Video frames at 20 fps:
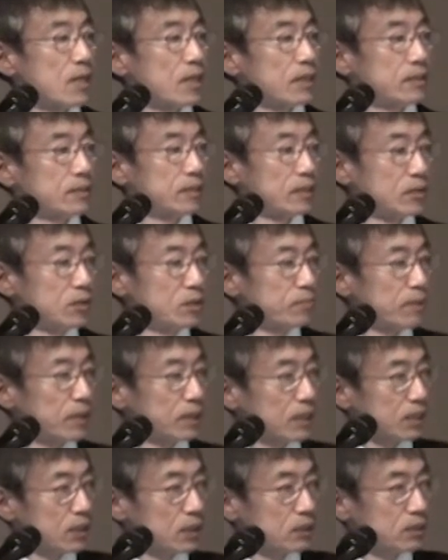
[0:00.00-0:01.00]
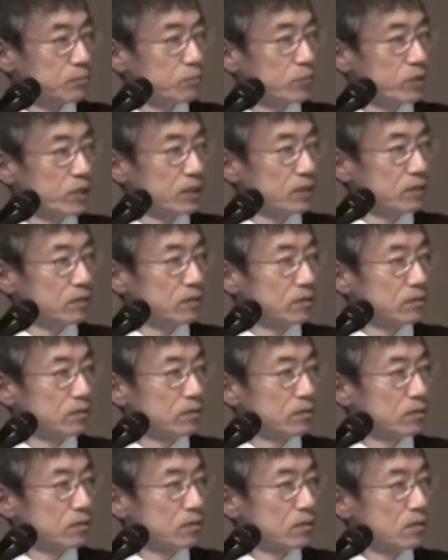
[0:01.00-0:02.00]
At the Yubatake spring,
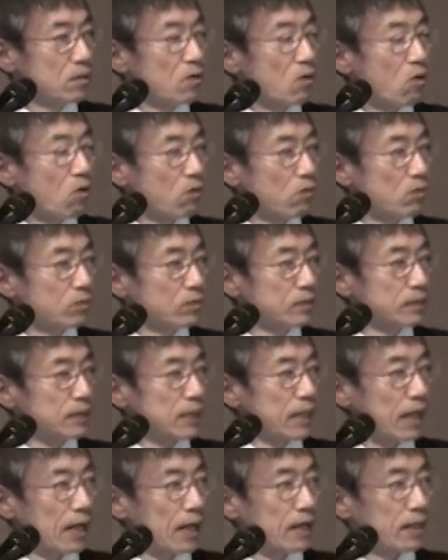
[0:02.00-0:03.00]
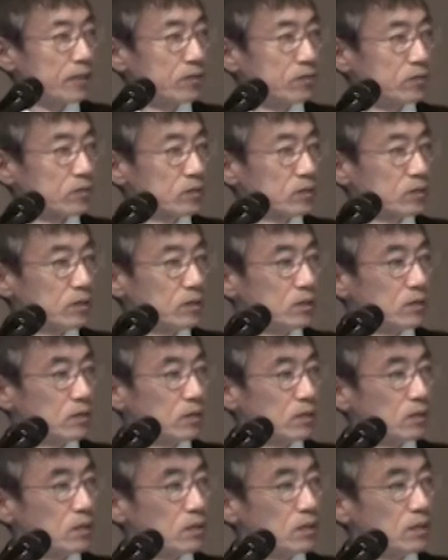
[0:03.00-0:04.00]
all the iron
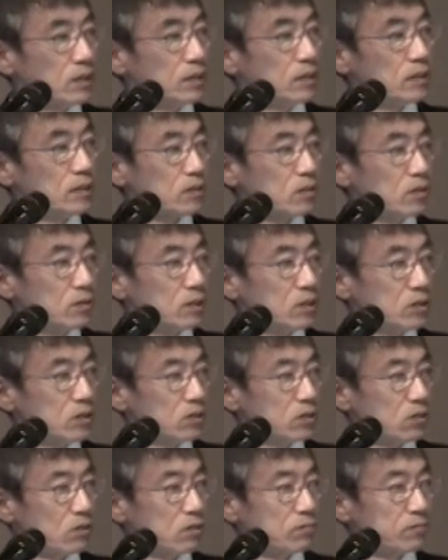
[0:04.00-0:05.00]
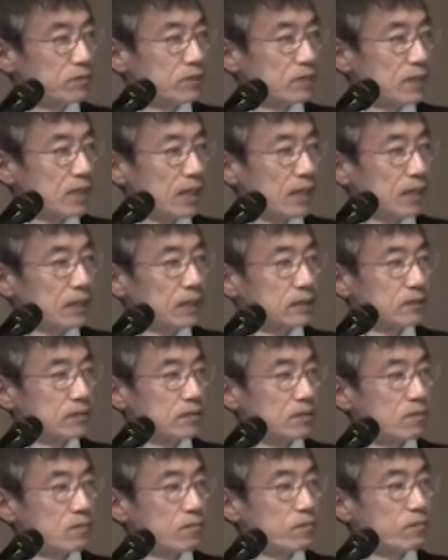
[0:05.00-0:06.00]
is dissolved as
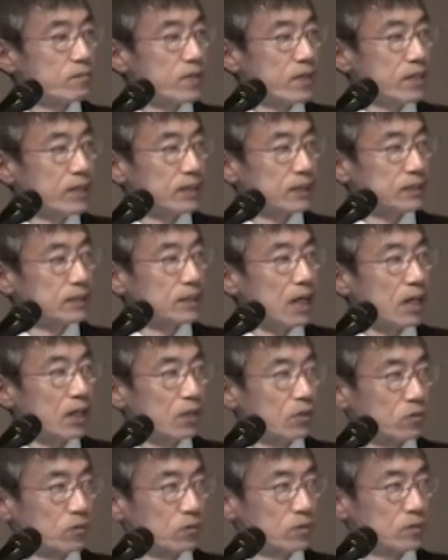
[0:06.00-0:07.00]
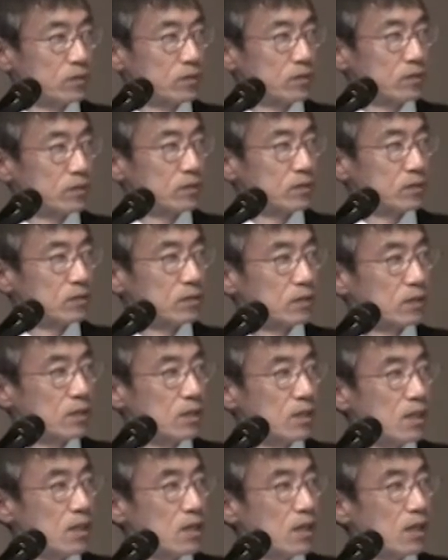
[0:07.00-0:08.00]
a ferrous ion.
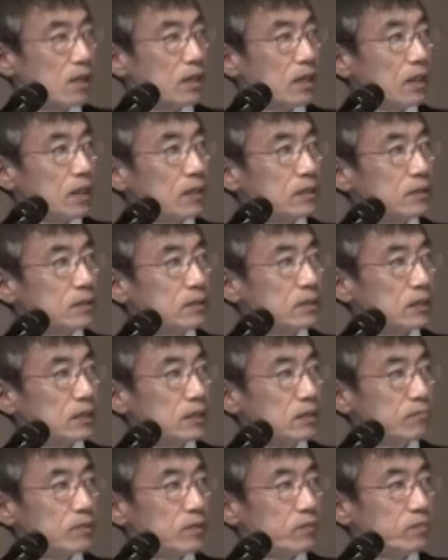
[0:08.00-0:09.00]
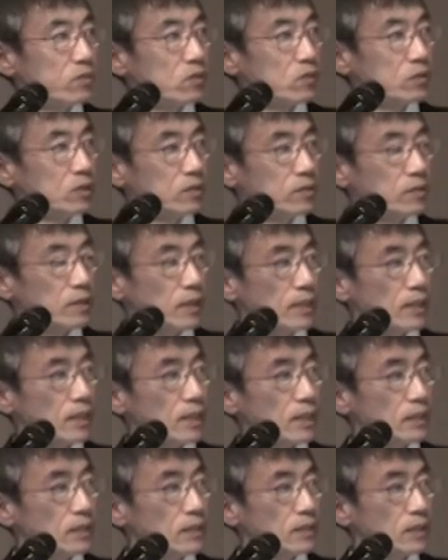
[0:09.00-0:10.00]
And just before
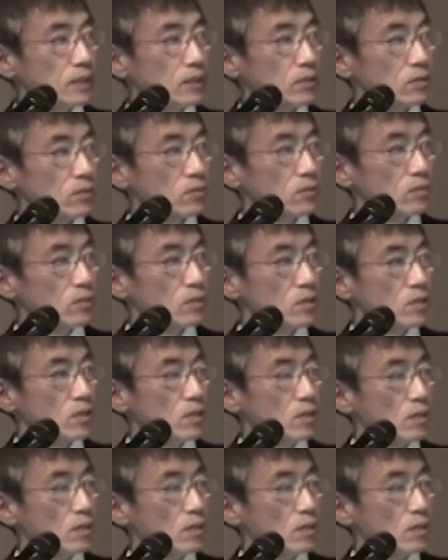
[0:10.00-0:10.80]
neutralization,